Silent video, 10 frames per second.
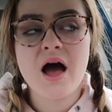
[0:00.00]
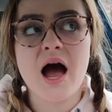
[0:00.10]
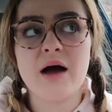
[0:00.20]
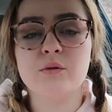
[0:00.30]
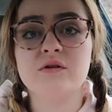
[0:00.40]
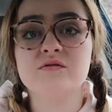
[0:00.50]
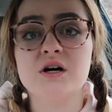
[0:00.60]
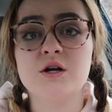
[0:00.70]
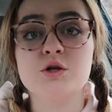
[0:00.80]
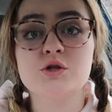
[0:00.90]
I would have
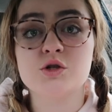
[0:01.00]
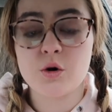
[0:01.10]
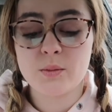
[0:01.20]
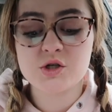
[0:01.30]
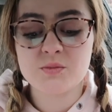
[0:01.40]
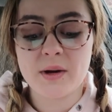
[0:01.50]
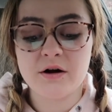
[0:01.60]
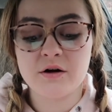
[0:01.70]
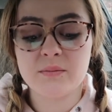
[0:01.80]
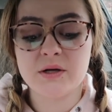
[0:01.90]
done so much
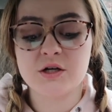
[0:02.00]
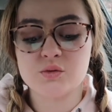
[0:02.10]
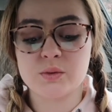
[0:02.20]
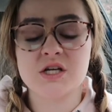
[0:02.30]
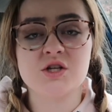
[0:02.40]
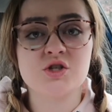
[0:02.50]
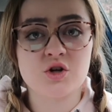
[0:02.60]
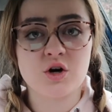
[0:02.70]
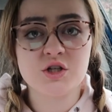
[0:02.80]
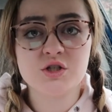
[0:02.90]
better, because once I
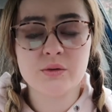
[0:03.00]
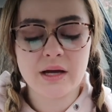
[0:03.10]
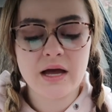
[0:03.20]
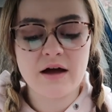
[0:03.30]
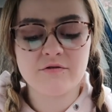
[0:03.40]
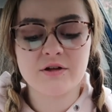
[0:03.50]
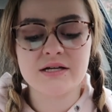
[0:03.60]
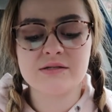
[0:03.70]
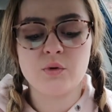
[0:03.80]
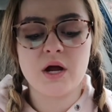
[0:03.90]
started doing it, I
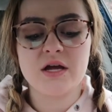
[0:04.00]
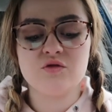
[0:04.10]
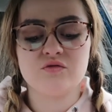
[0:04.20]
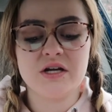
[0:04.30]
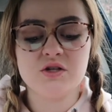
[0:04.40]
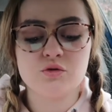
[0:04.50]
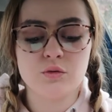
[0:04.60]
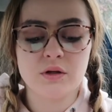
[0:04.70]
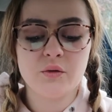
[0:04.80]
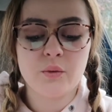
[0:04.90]
realized what a great
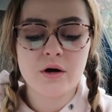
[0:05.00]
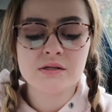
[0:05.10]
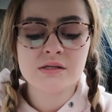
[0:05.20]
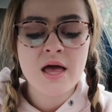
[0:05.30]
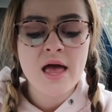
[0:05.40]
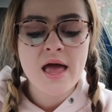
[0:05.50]
tool it was,